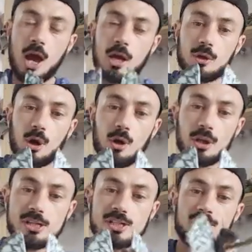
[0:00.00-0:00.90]
And
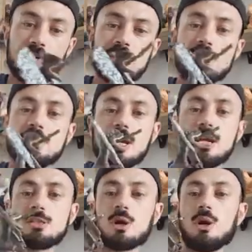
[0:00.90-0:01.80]
on its fins,
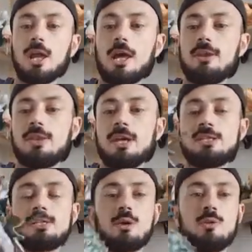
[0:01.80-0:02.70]
it's got like
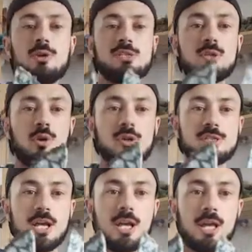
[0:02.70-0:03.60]
this
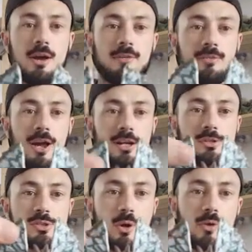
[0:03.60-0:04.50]
crisscrossy
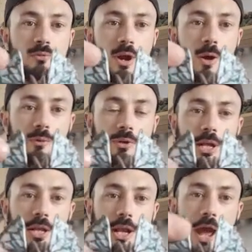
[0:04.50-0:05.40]
effect going
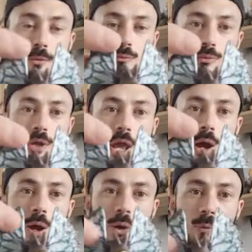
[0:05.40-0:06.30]
round,
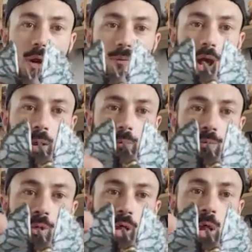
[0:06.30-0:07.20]
all the way
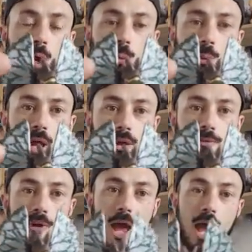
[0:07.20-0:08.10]
around,
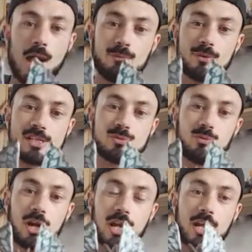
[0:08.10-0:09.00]
with this
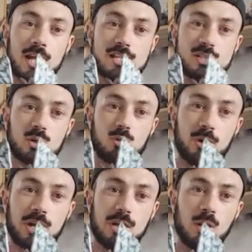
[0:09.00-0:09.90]
really nice
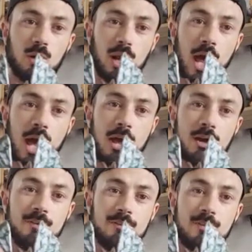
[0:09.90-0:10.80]
green colour
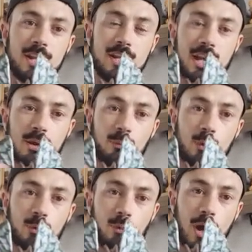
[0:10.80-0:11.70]
fading in
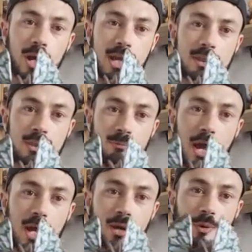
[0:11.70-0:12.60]
with white in the
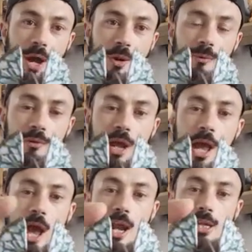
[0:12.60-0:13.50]
background.
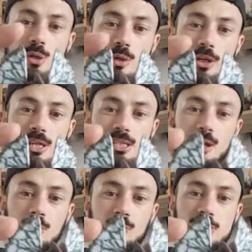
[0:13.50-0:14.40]
And it's got nice
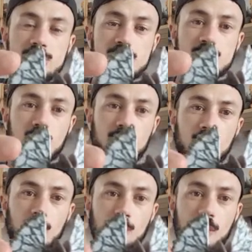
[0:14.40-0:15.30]
little ridges
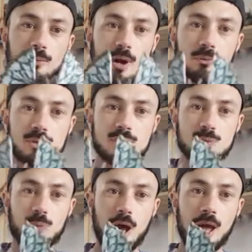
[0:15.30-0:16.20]
going all the way around
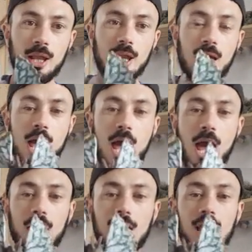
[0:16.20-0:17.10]
as well.
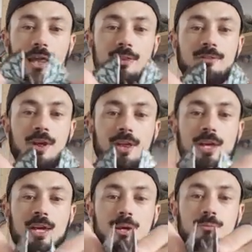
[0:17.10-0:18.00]
And I like the fact
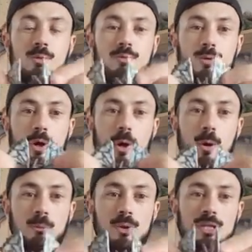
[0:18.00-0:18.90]
that you can move them
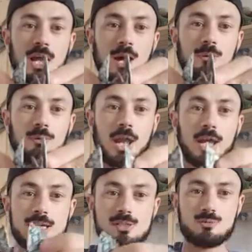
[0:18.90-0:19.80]
up and down
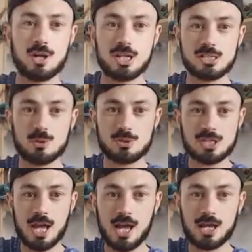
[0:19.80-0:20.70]
like it's ready to
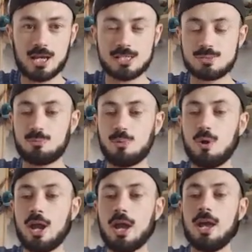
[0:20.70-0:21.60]
attack its
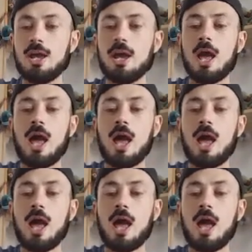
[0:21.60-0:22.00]
prey.